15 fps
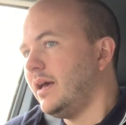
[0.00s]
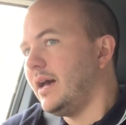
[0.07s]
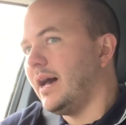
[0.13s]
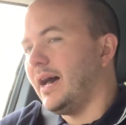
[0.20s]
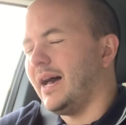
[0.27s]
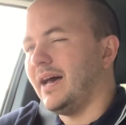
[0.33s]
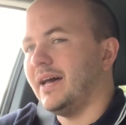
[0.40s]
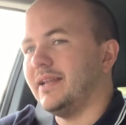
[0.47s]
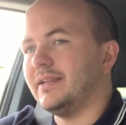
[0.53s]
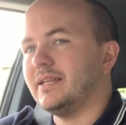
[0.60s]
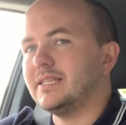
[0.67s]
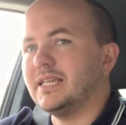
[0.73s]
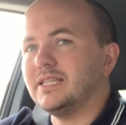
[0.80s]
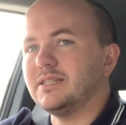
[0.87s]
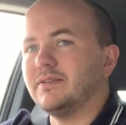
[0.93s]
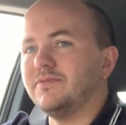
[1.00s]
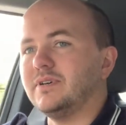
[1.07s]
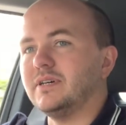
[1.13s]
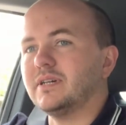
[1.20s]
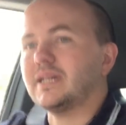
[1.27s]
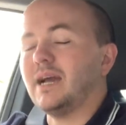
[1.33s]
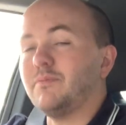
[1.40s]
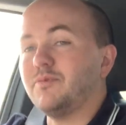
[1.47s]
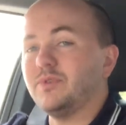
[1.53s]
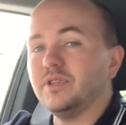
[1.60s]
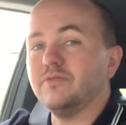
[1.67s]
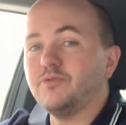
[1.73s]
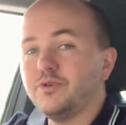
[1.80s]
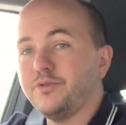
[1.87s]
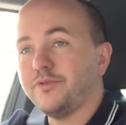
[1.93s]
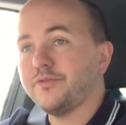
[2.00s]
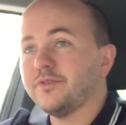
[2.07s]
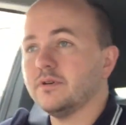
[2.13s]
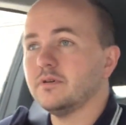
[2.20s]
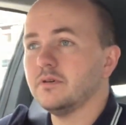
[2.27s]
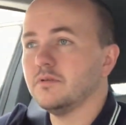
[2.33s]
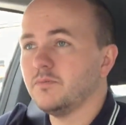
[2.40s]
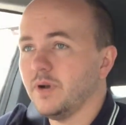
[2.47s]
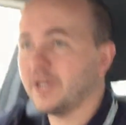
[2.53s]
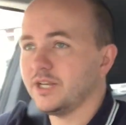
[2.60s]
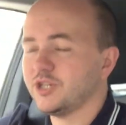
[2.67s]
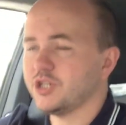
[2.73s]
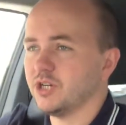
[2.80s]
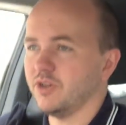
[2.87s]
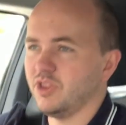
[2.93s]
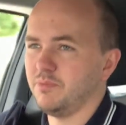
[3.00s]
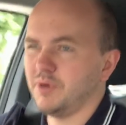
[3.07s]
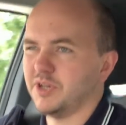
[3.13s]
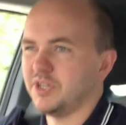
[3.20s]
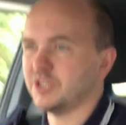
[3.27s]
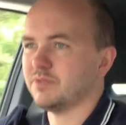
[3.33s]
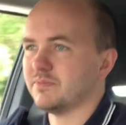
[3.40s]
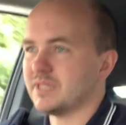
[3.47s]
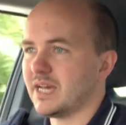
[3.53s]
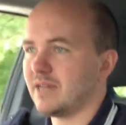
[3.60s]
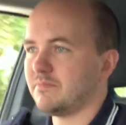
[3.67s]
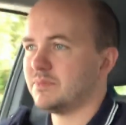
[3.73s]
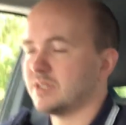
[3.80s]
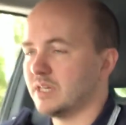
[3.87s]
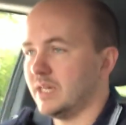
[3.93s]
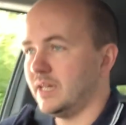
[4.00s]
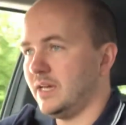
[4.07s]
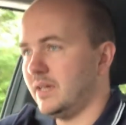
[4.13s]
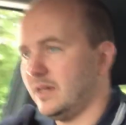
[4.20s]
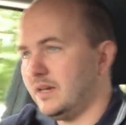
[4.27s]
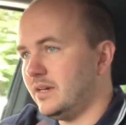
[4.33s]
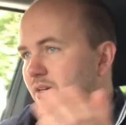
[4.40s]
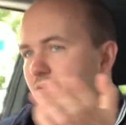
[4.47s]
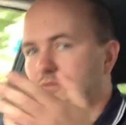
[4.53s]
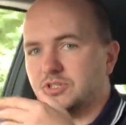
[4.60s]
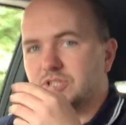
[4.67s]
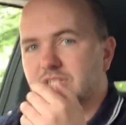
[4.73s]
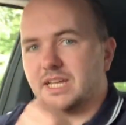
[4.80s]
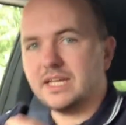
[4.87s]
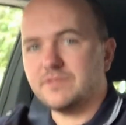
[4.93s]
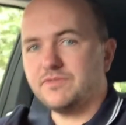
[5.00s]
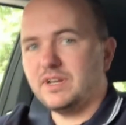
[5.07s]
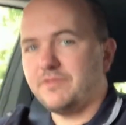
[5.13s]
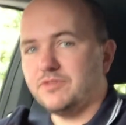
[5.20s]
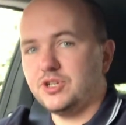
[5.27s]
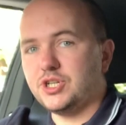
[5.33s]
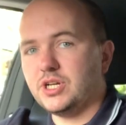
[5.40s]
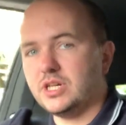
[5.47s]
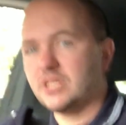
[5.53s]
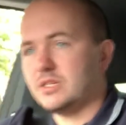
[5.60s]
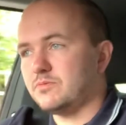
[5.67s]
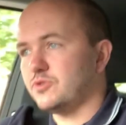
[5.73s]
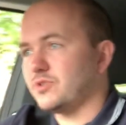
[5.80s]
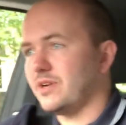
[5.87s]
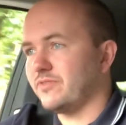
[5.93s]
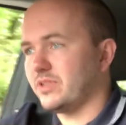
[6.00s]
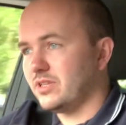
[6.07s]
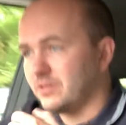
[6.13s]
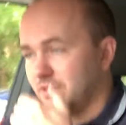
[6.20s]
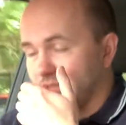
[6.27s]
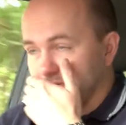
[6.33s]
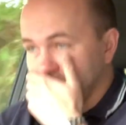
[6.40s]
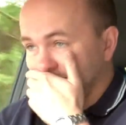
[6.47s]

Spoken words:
and I tend to have a camera on the roof, or on the bonnet sometimes, which just gets for different shots as we're driving along.